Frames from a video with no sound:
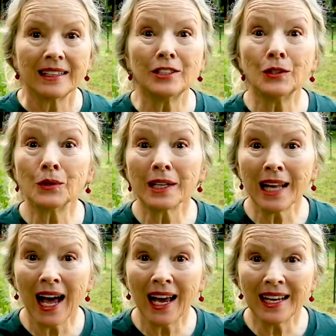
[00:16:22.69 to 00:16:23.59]

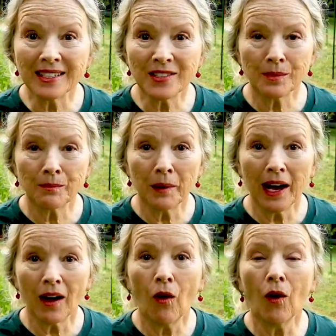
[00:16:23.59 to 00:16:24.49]
utilized
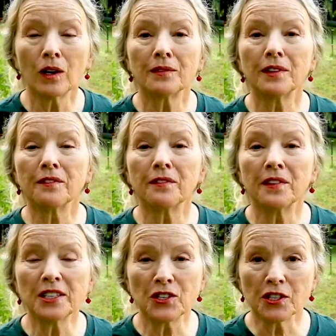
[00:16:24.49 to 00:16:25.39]
by all of the
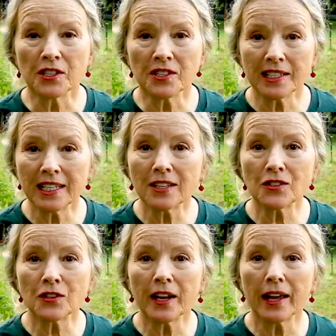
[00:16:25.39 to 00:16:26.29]
finches.
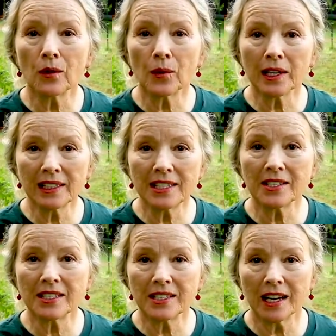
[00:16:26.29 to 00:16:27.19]
Yesterday there were at
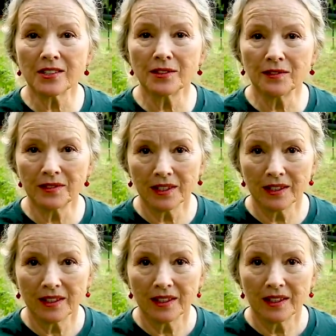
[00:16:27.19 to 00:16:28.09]
least a dozen
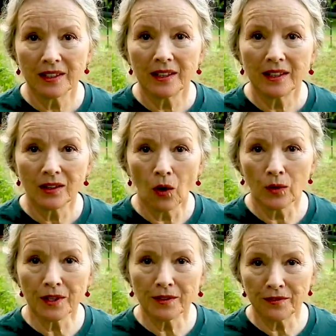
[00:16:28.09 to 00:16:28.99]

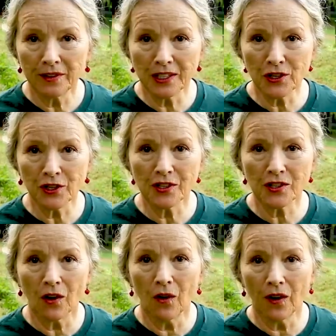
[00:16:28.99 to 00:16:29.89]
golden
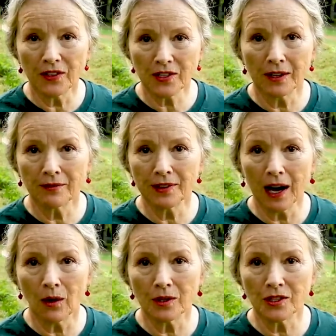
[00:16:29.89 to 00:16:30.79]
finches on the
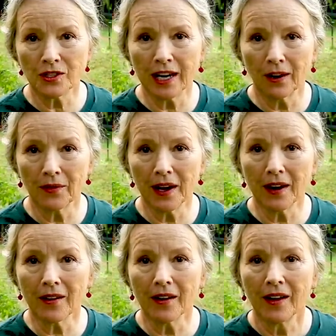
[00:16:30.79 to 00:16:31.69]
sunflowers down
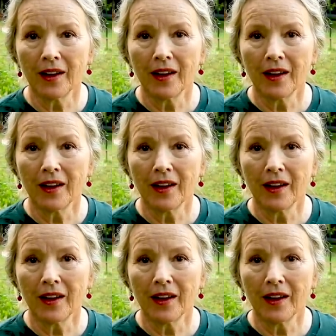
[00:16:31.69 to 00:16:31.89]
there